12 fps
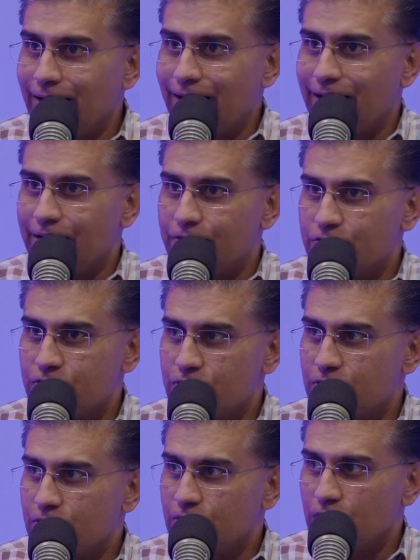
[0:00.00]

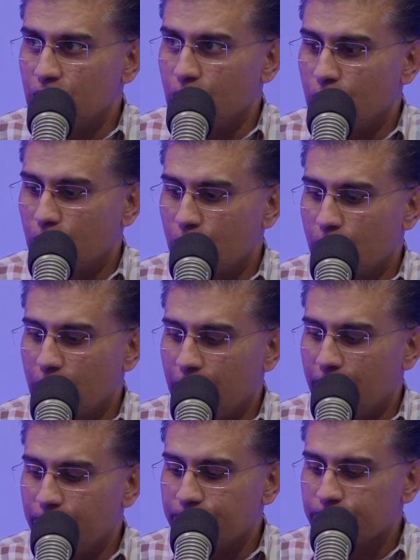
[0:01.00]
as your
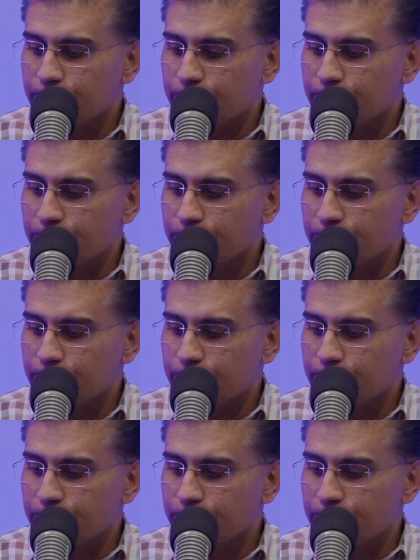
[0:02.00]
um,